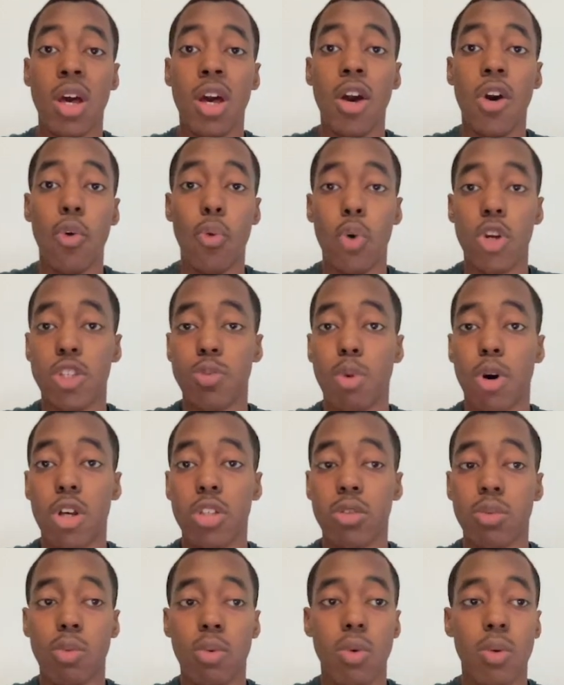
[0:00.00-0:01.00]
what's
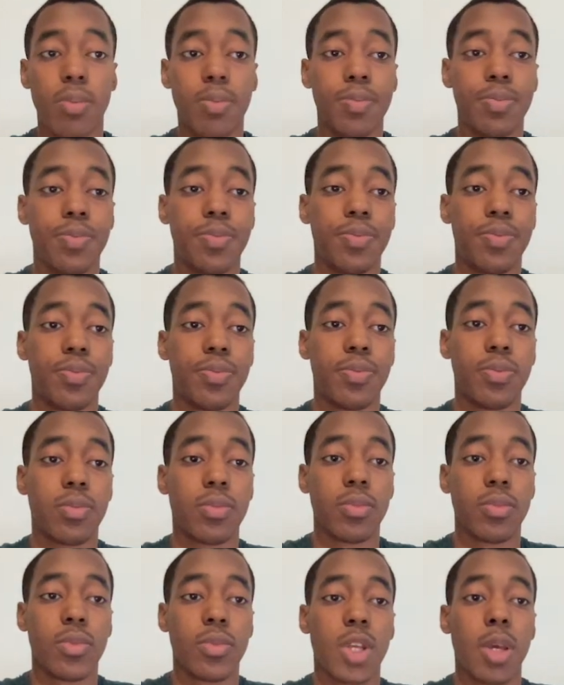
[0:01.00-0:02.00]
possible.
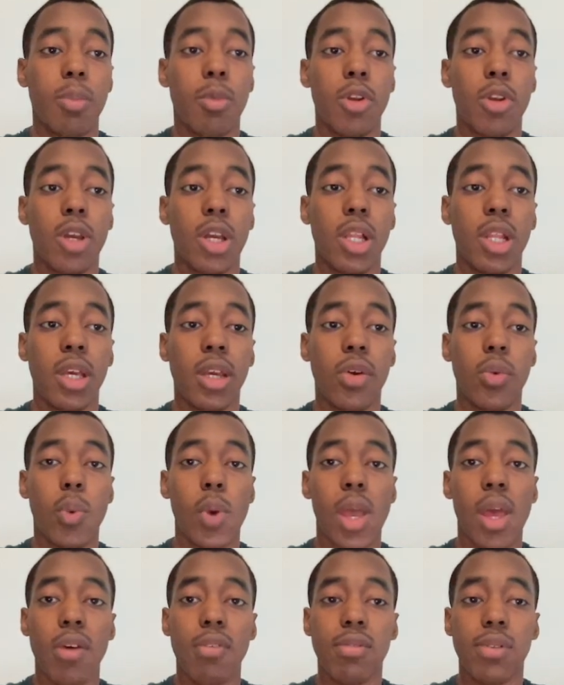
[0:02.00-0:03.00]
I'm going to click
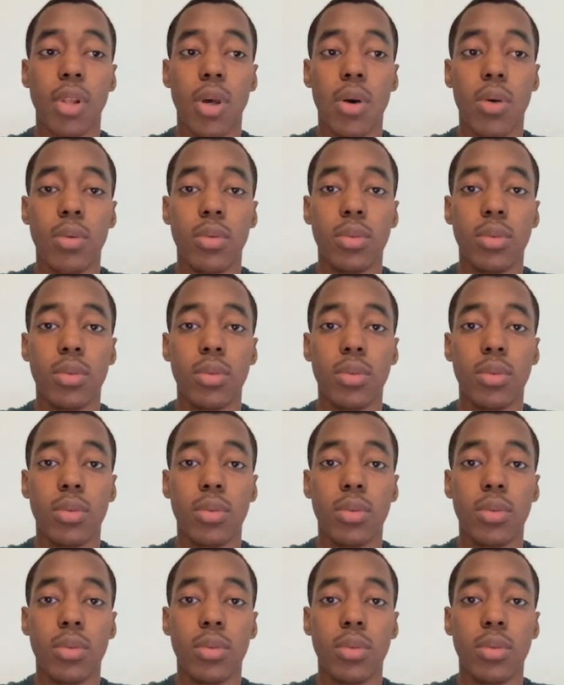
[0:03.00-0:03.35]
create flow